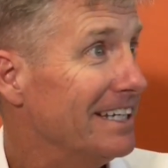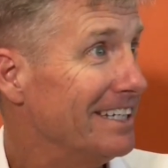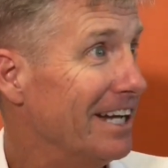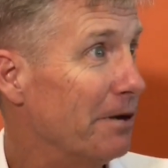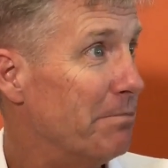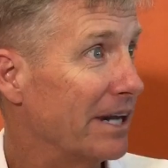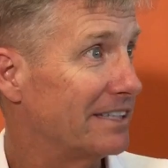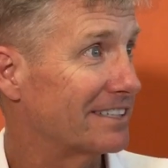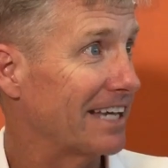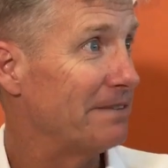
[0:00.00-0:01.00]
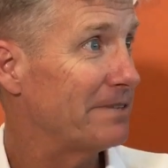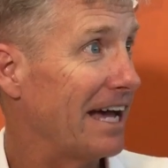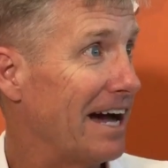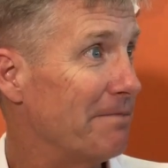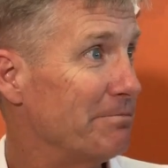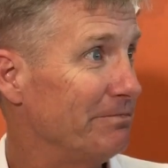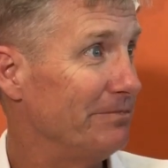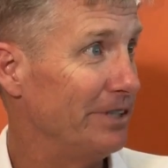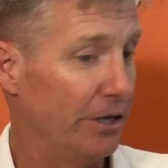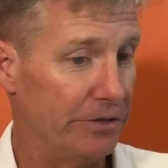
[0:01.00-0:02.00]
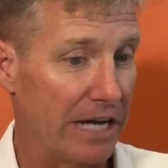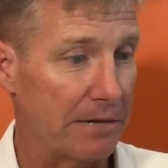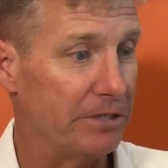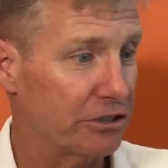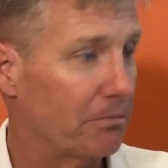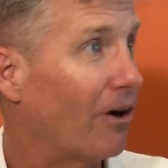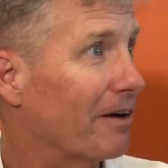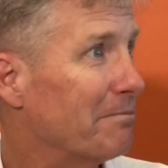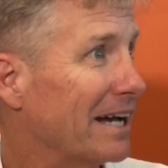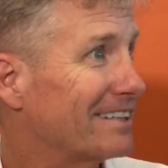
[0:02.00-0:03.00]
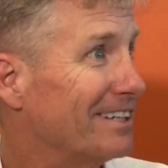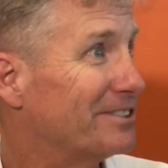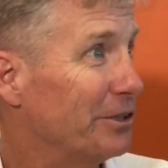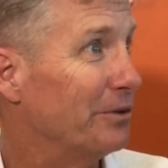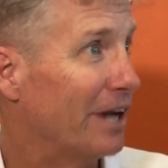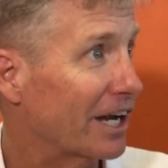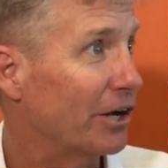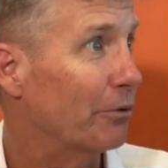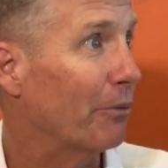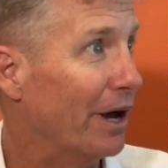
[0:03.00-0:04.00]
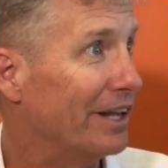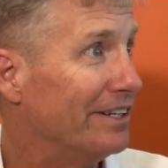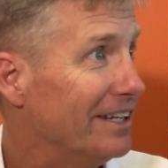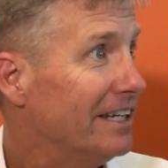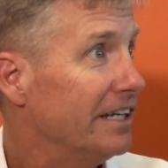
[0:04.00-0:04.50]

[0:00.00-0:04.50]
You know, but at the same time, you know, you got to be smart back there too, and not go running